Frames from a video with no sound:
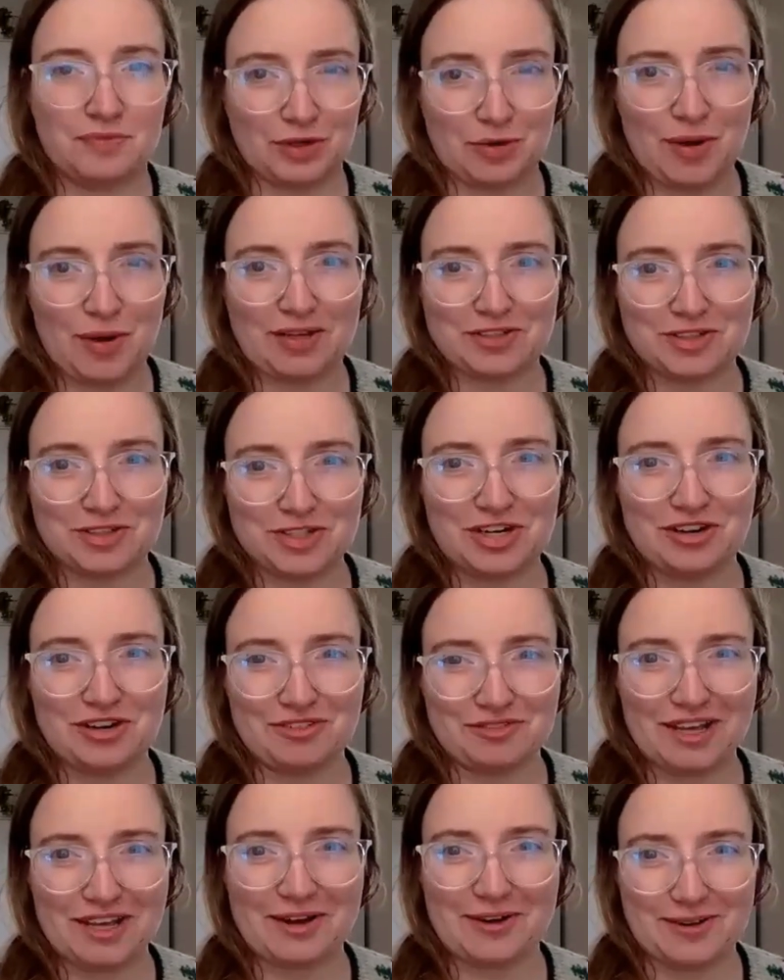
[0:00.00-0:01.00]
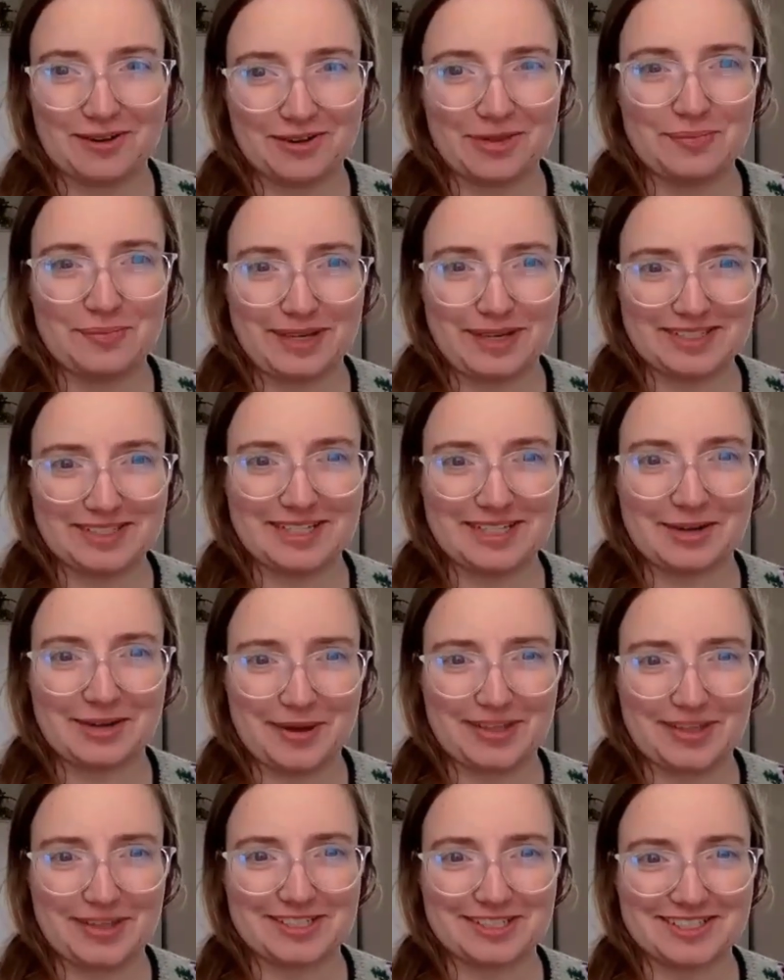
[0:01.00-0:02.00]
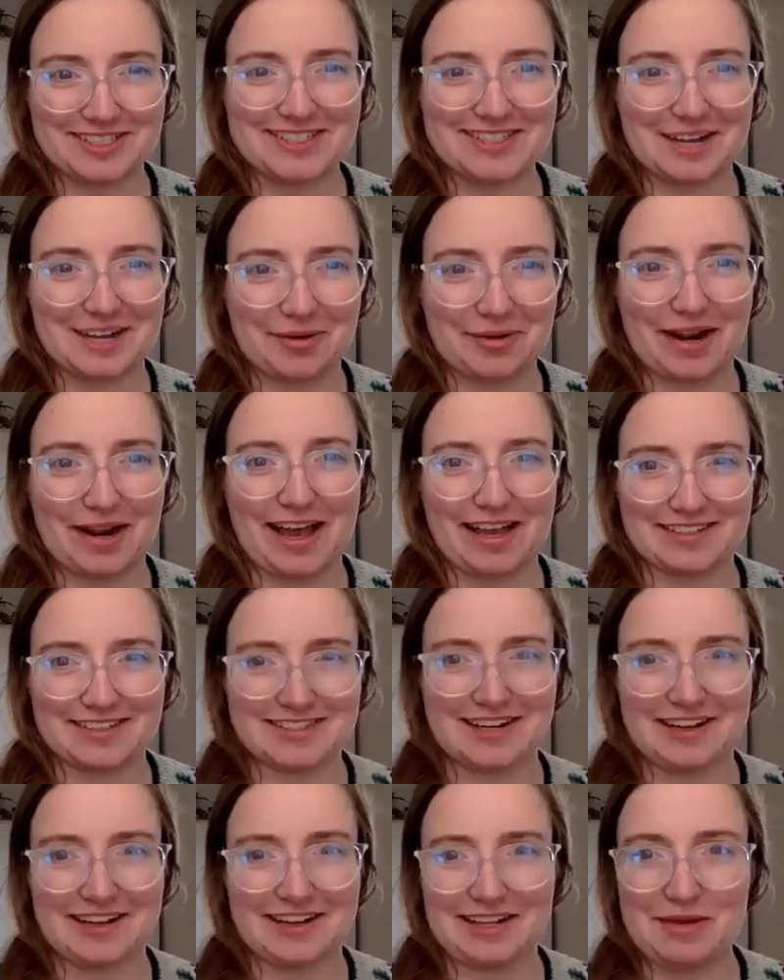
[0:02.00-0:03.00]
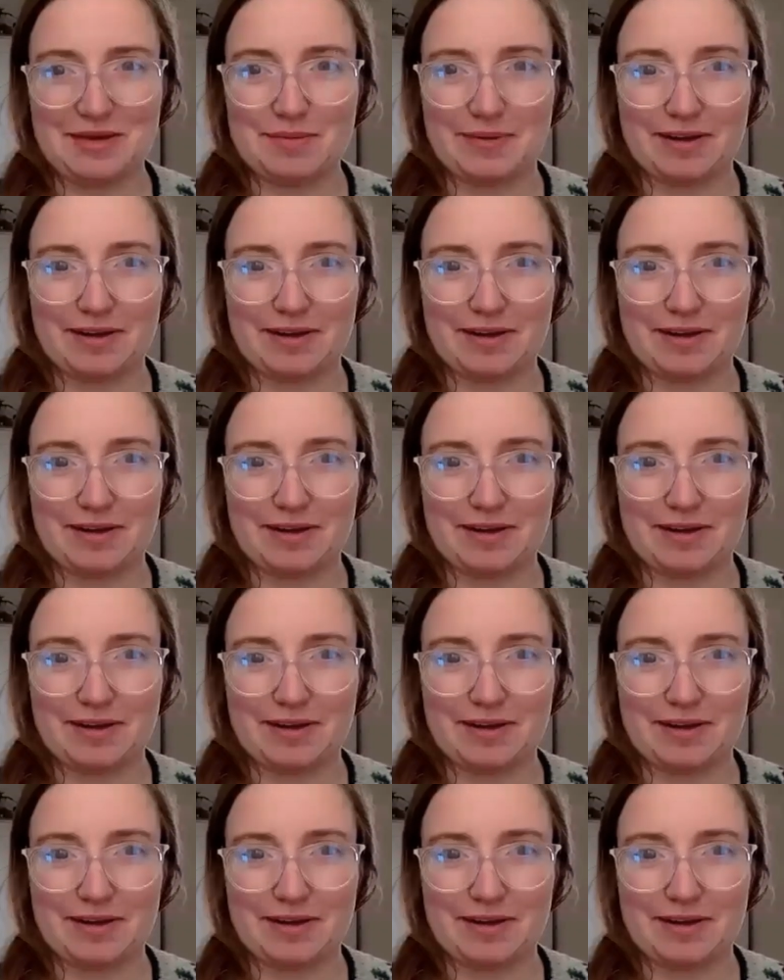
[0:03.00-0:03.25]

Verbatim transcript: the questionnaire of like all the basic questions that I would ask mm mm-hmm. in